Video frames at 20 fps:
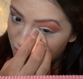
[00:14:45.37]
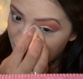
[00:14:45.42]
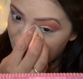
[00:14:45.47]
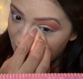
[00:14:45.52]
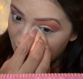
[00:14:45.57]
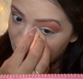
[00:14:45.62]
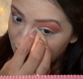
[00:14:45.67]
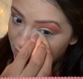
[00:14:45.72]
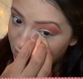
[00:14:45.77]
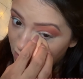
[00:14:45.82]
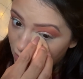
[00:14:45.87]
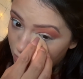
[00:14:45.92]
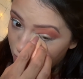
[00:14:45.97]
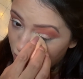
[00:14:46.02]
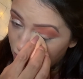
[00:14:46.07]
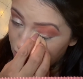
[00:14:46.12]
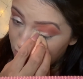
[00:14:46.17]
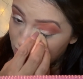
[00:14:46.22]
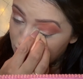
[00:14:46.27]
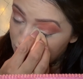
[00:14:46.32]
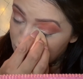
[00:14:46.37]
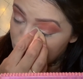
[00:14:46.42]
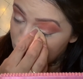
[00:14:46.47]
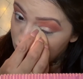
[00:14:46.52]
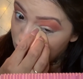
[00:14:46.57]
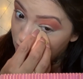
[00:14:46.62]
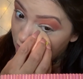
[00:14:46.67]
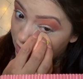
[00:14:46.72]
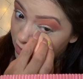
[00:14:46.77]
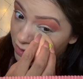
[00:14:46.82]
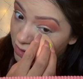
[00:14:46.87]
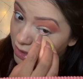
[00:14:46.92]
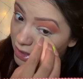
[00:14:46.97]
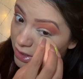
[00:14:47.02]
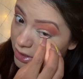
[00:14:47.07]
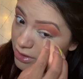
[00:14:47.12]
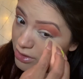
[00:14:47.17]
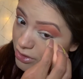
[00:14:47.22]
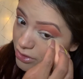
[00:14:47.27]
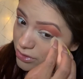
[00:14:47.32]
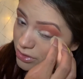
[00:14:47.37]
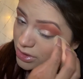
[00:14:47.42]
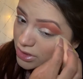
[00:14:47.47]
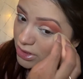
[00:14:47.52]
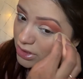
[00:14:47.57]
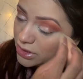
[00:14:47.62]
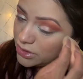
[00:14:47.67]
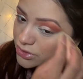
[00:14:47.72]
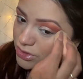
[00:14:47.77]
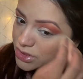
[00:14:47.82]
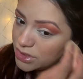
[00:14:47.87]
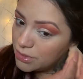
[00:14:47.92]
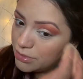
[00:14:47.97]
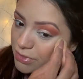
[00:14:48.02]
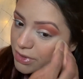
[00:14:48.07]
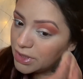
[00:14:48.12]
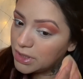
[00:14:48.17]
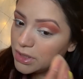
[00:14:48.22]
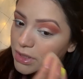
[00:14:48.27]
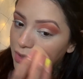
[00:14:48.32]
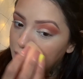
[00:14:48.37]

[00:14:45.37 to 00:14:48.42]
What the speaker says: back at that point unless you like lighten your lid or something.